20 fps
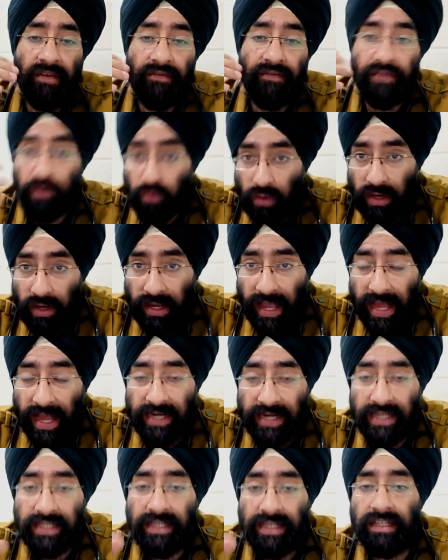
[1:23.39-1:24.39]
fewer
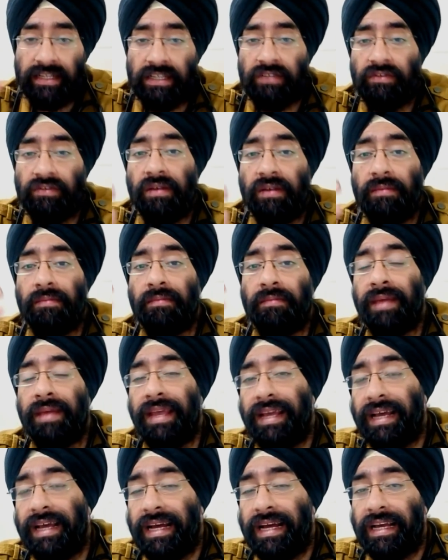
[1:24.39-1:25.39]
calories, and this will
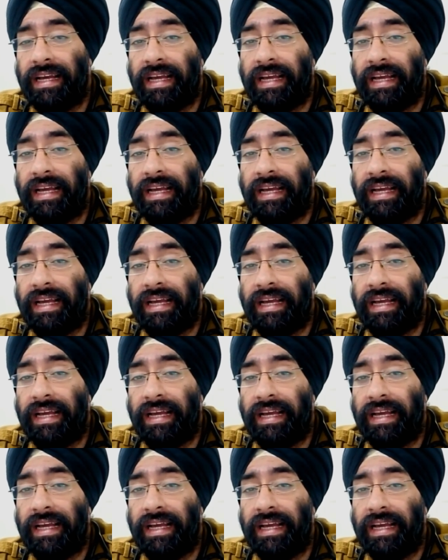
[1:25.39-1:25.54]
make